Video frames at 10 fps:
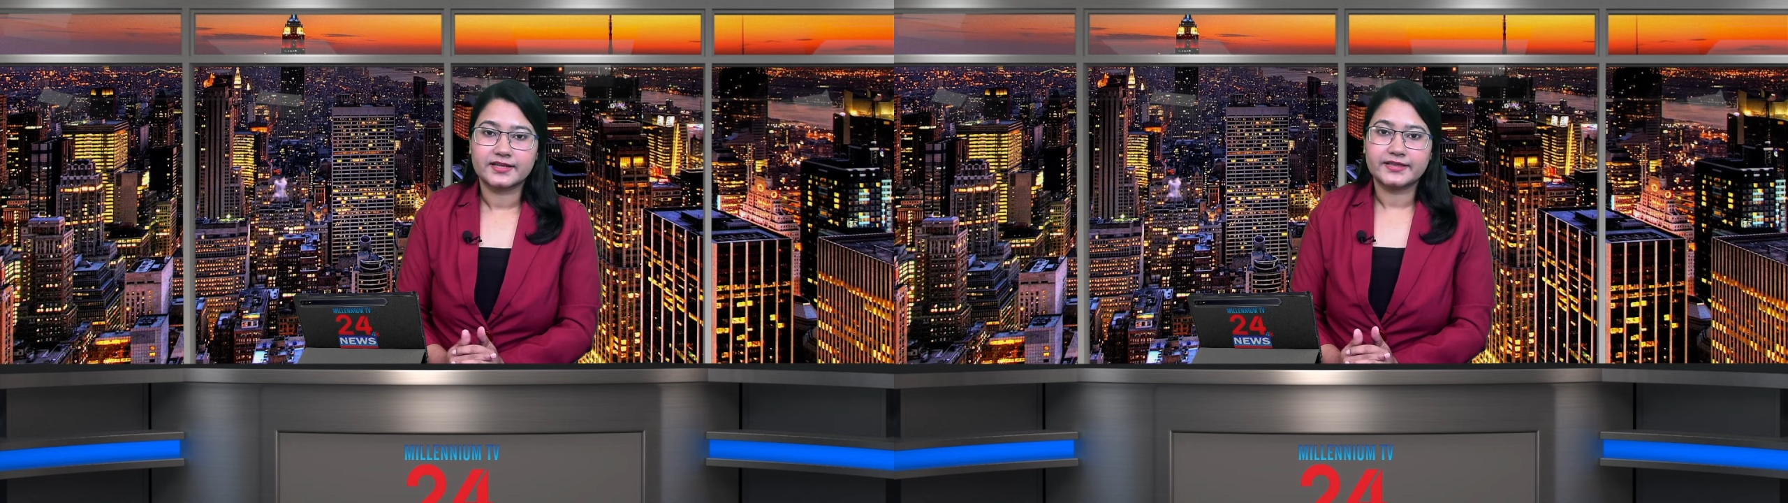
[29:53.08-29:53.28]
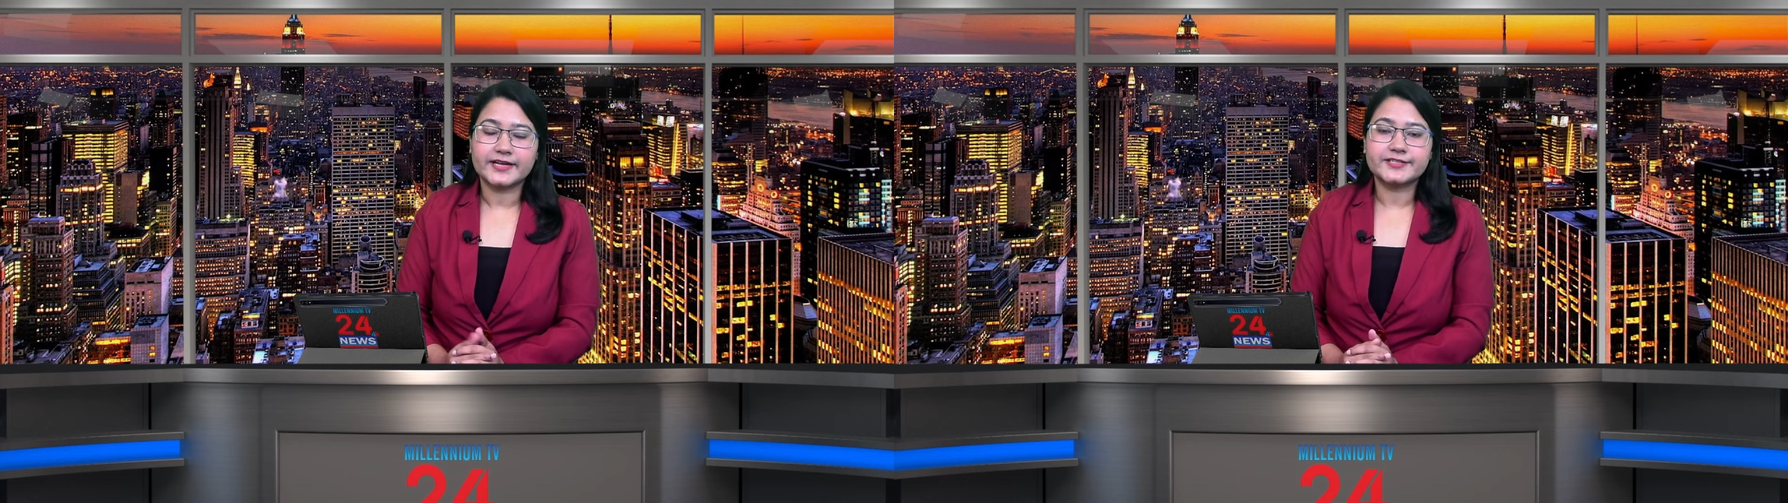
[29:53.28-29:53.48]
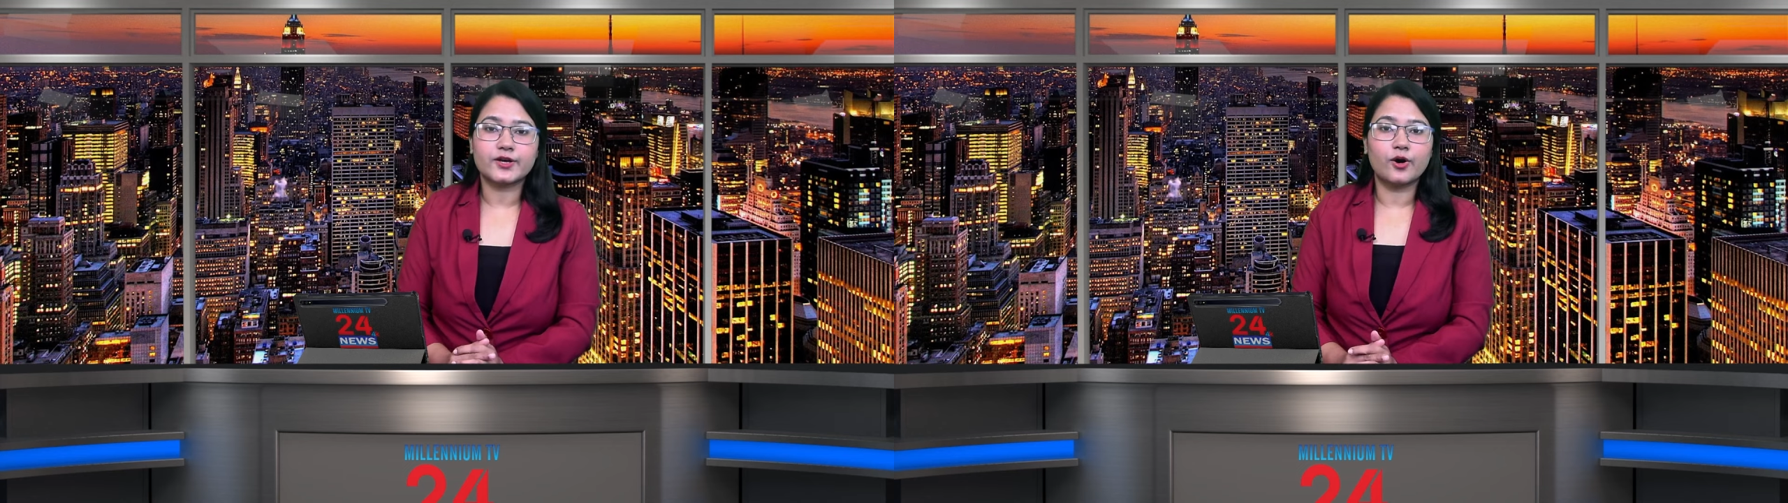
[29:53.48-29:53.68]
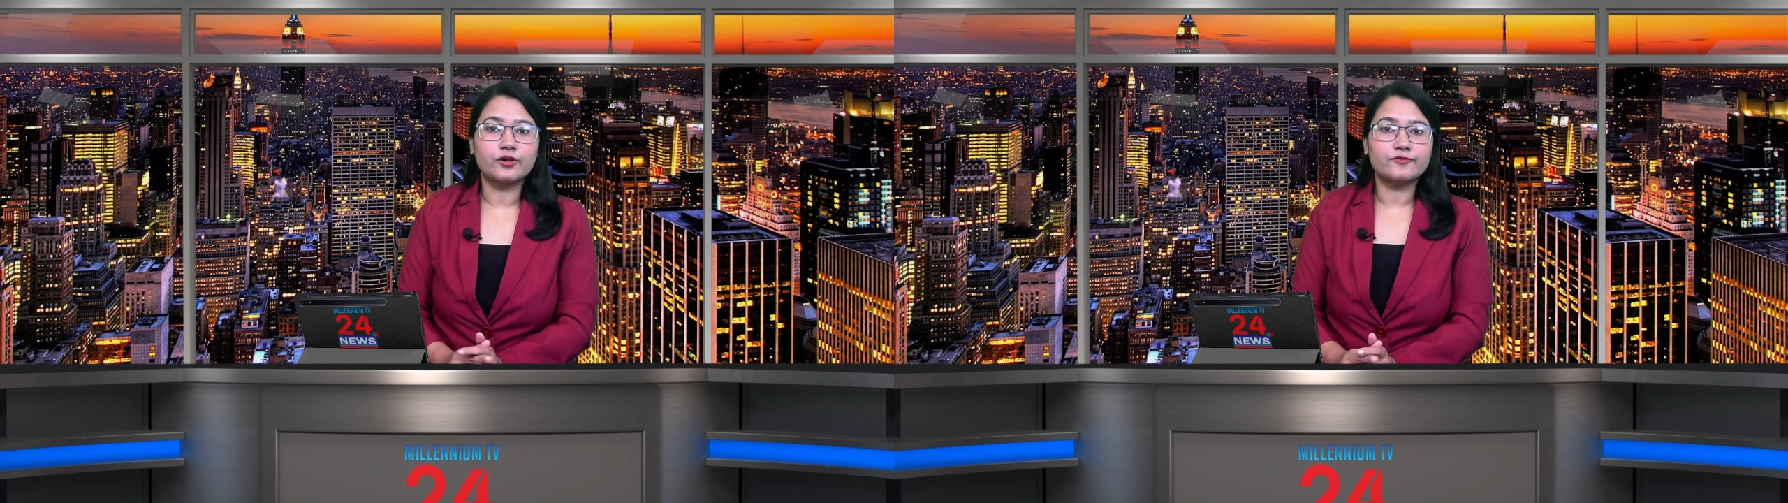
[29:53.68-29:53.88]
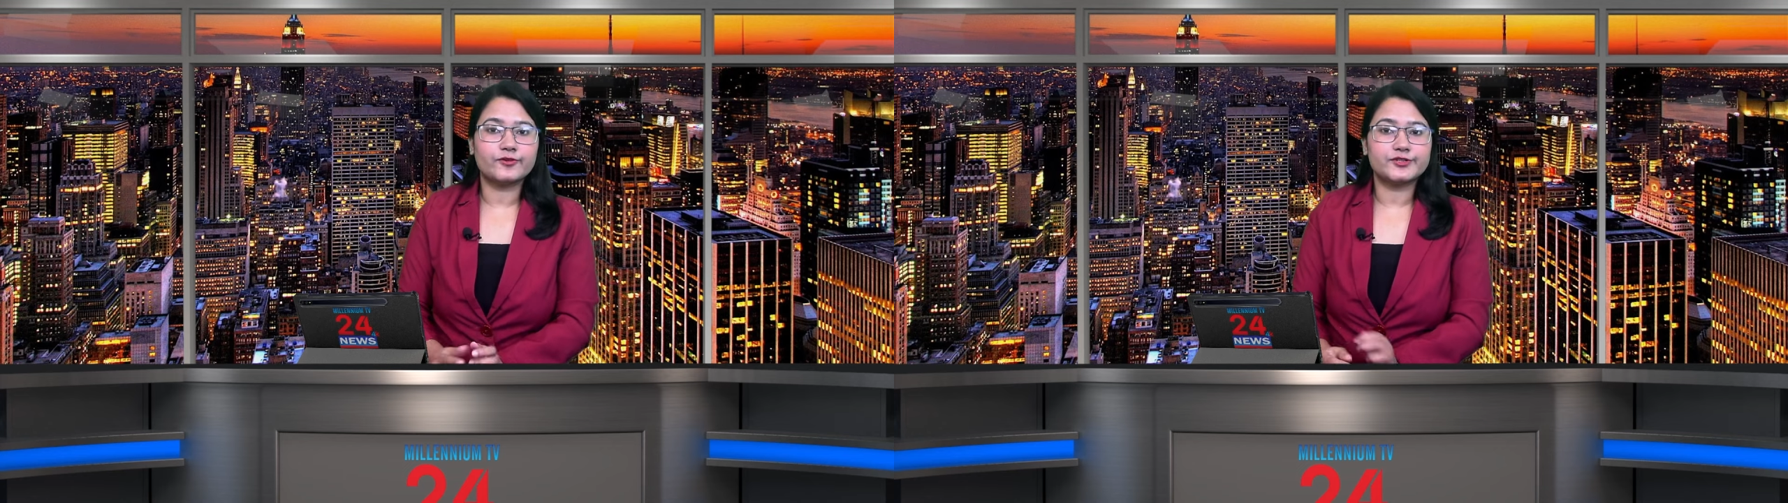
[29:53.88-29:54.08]
That's
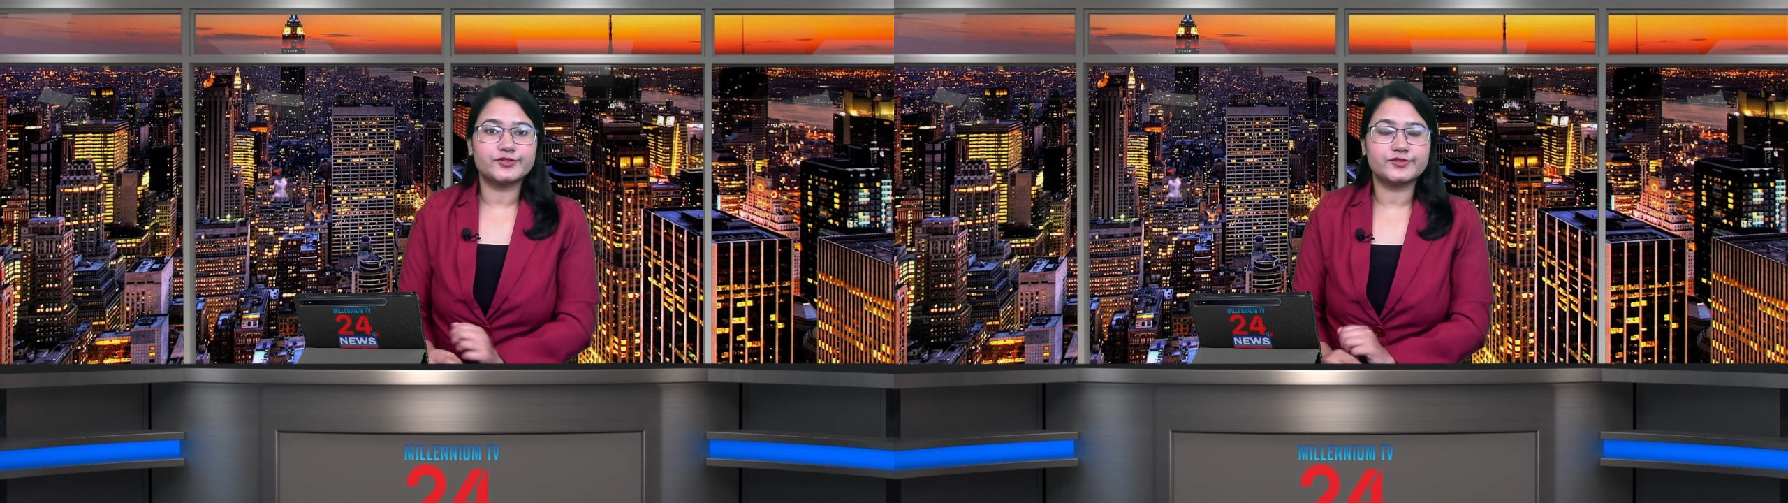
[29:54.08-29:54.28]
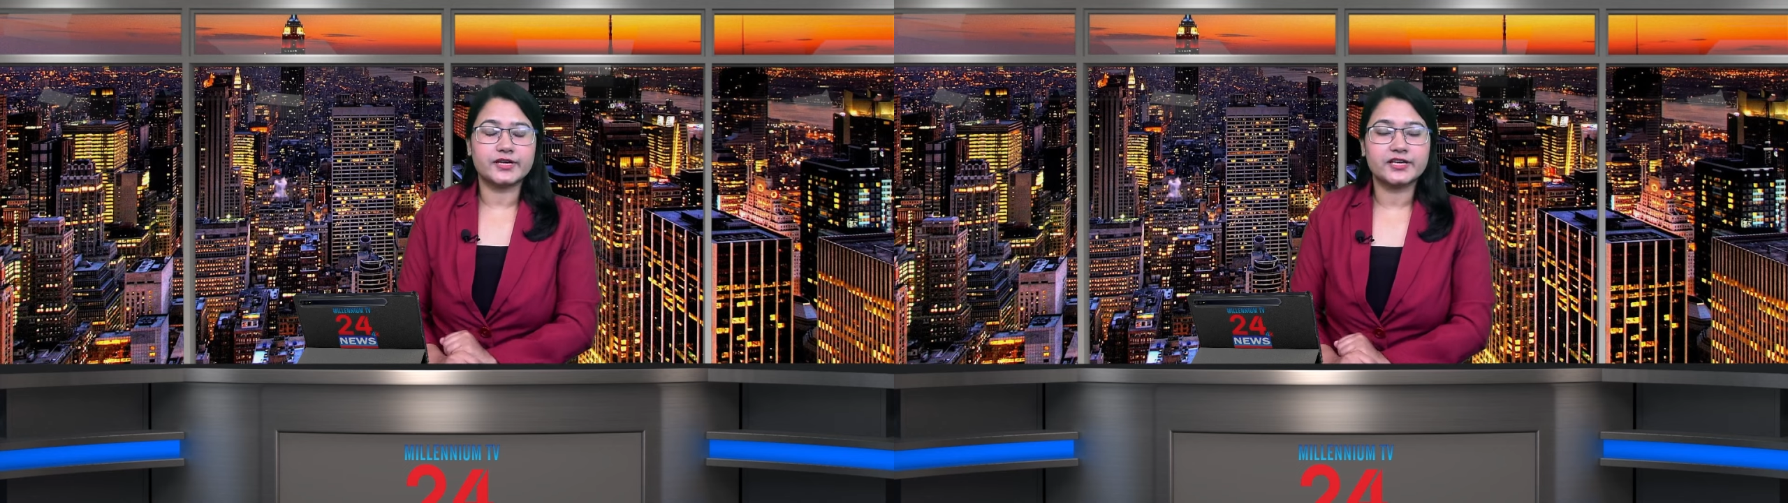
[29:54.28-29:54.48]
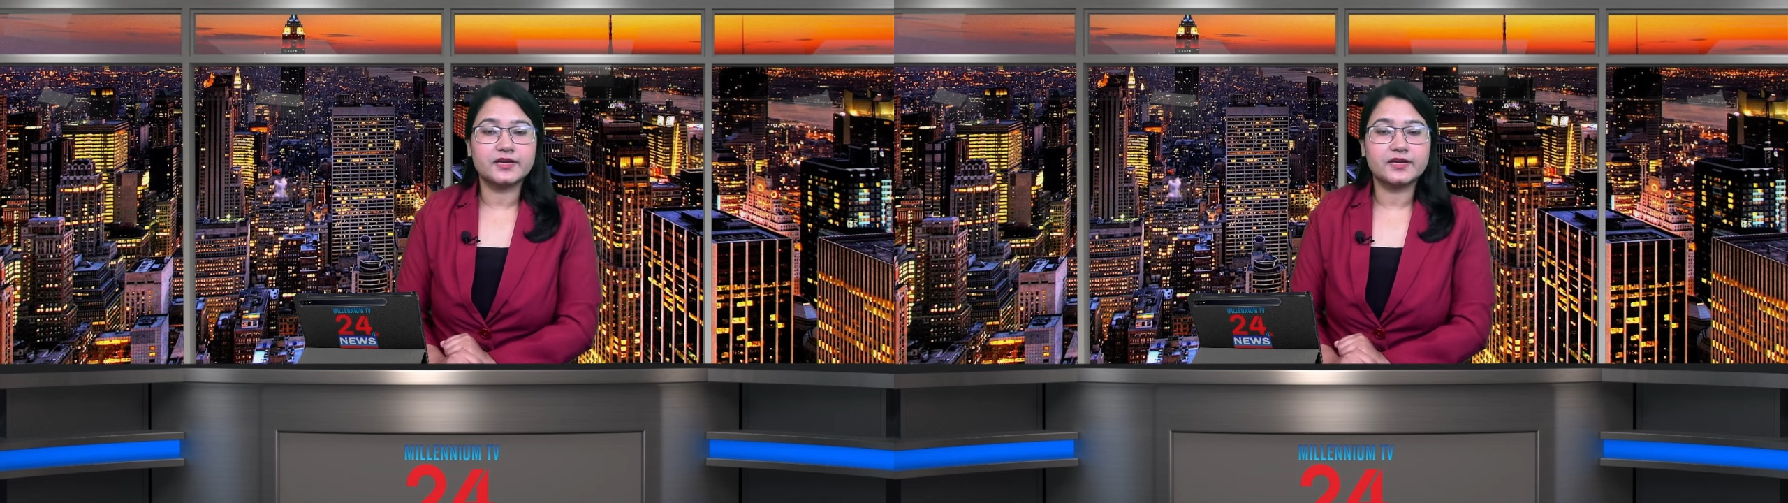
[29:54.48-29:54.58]
all for today.